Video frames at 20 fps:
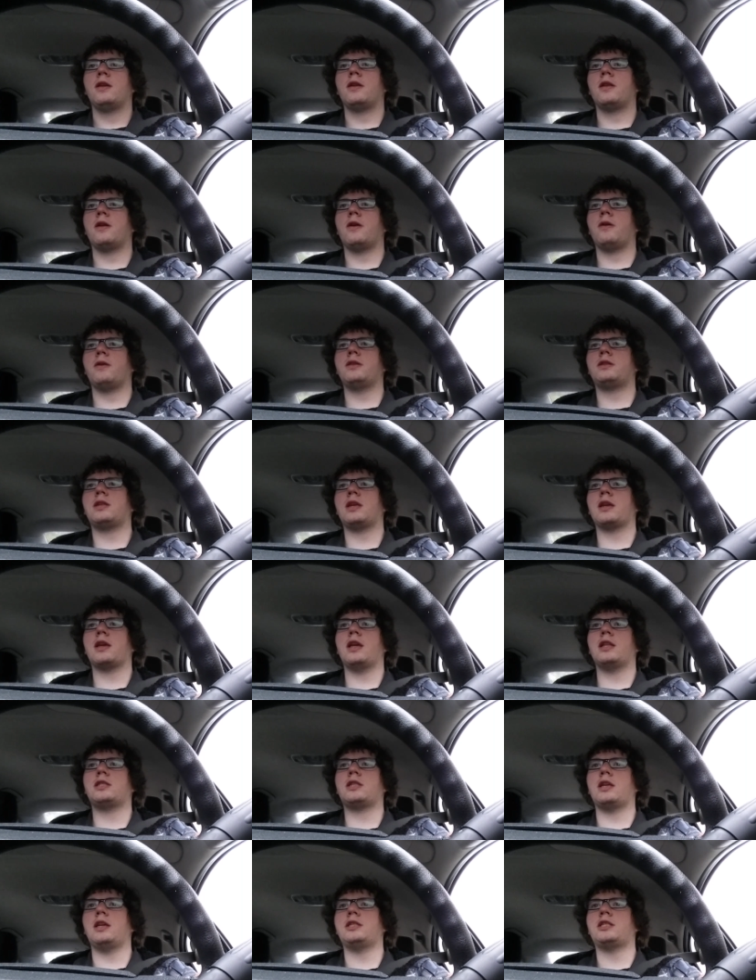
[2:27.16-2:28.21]
You know, it's like
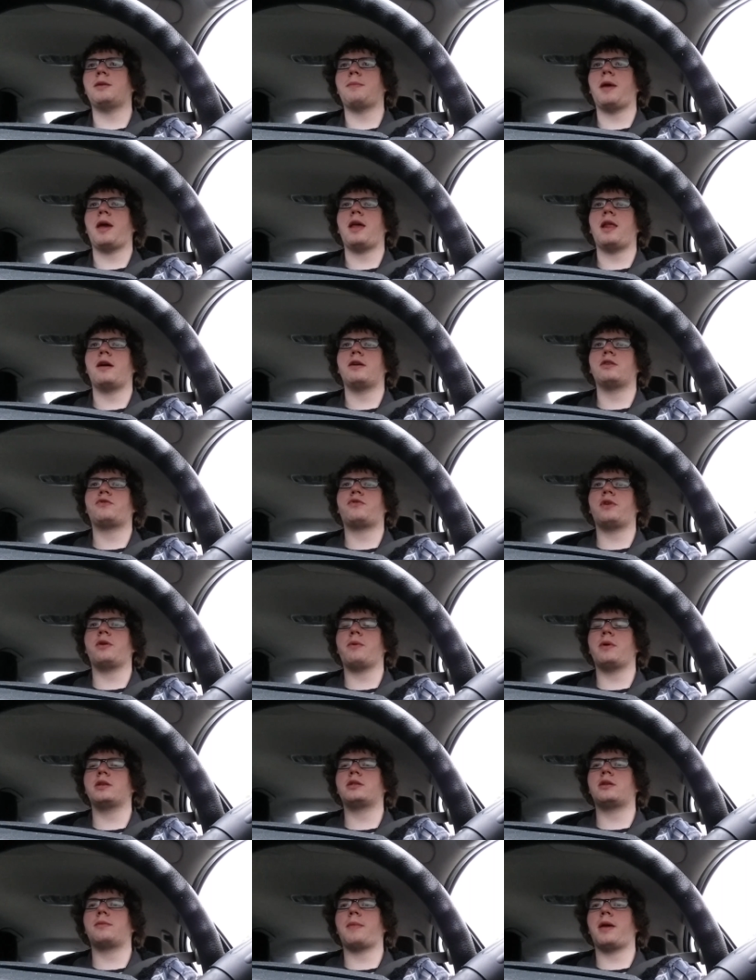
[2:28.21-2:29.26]
it's it's a madhouse.
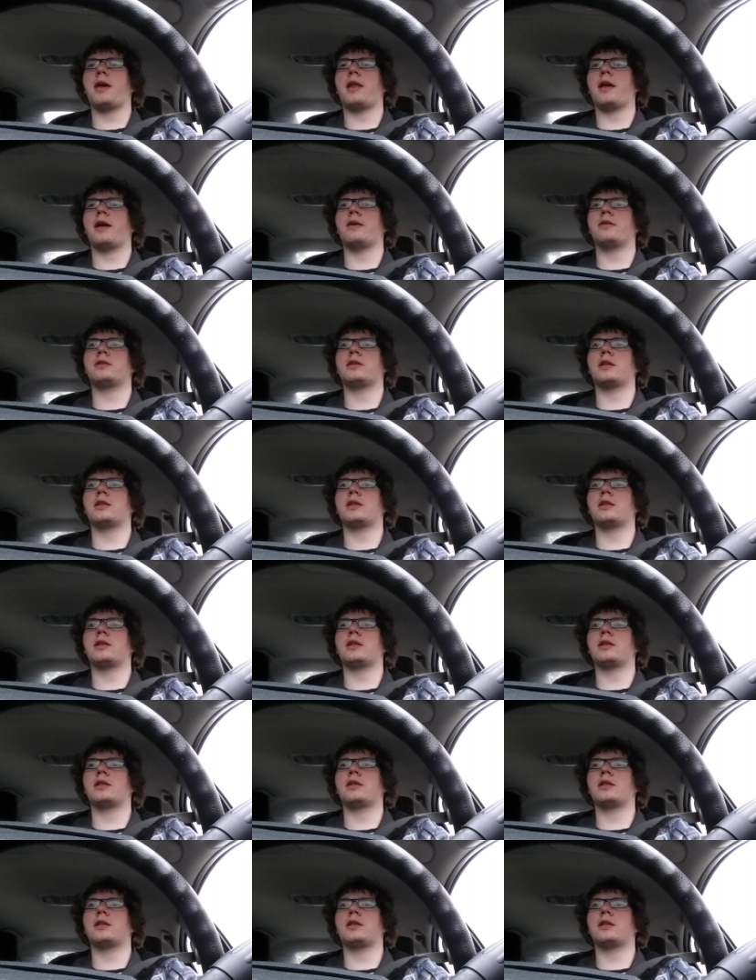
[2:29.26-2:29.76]
Freeways are madhouse.